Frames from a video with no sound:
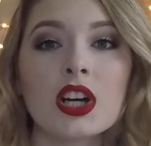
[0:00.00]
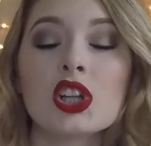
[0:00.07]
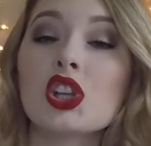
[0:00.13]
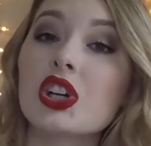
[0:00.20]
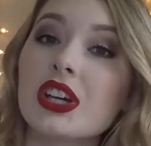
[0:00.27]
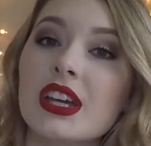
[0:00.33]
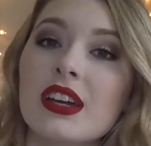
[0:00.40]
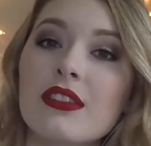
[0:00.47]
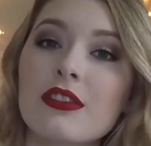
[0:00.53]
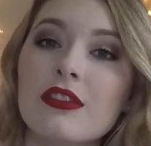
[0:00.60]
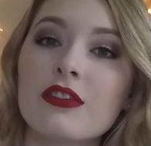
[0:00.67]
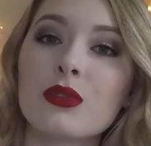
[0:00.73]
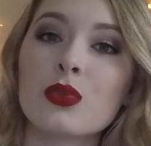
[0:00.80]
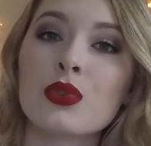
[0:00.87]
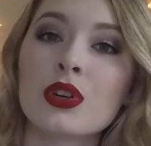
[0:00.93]
looking
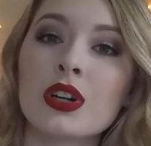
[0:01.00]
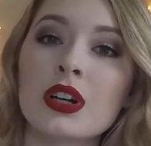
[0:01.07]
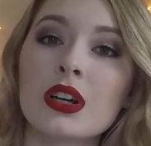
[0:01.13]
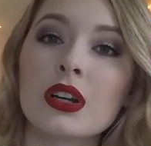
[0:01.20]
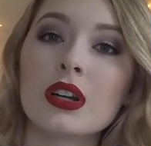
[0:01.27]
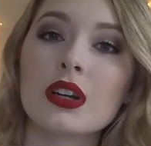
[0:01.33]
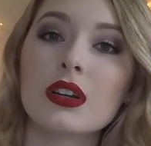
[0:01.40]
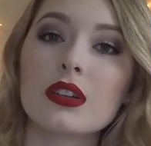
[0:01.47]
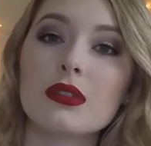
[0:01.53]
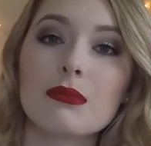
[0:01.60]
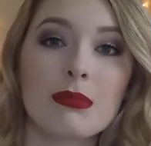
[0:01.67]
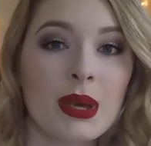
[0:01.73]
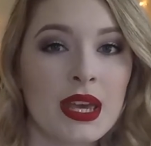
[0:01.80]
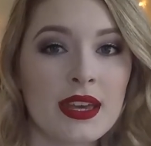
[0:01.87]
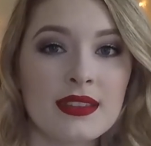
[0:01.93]
for
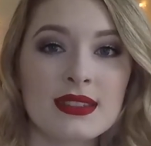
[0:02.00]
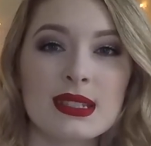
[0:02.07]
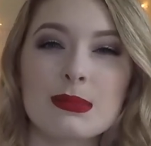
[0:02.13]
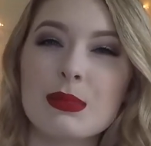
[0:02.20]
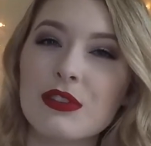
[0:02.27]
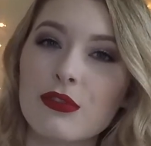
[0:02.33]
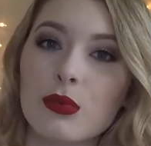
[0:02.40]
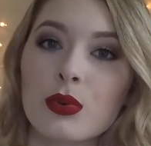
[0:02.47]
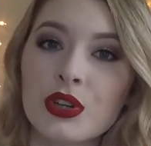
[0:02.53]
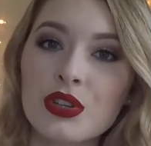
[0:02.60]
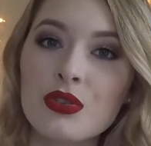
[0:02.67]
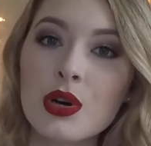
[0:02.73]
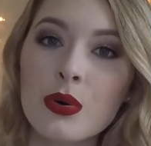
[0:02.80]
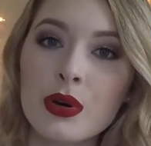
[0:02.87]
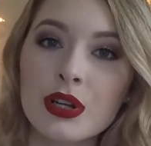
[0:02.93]
pins before
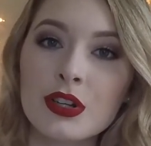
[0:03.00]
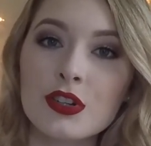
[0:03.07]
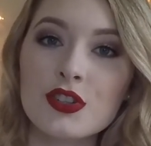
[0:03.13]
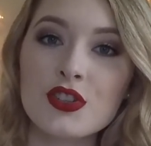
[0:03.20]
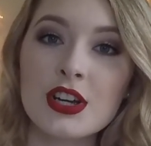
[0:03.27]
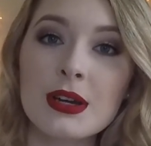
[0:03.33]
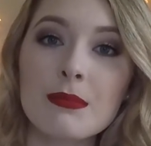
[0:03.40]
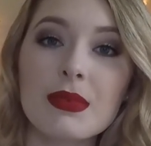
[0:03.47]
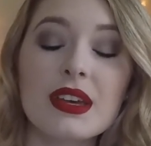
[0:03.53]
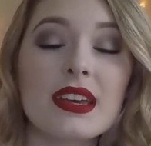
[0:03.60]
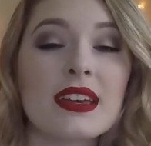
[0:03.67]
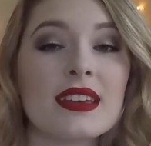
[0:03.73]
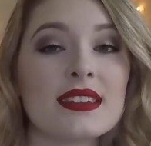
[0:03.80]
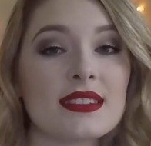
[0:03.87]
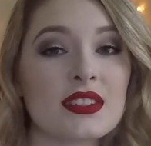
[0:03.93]
you go on your trip
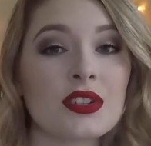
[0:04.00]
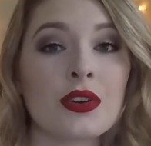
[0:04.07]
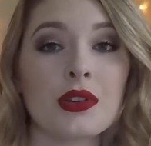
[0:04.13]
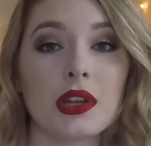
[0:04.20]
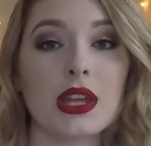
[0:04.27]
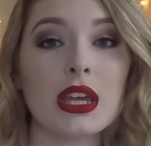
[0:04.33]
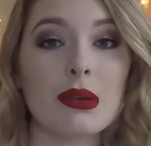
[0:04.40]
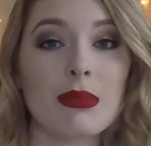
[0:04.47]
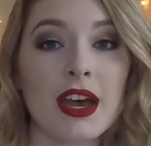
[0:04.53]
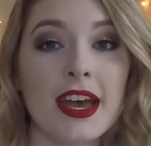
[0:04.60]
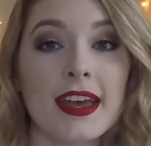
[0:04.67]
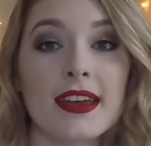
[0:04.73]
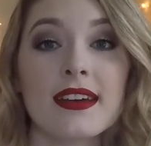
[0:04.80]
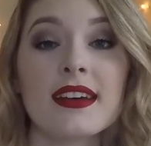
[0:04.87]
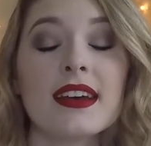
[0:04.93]
is to go to
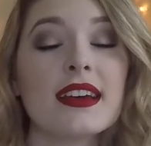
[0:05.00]
eBay.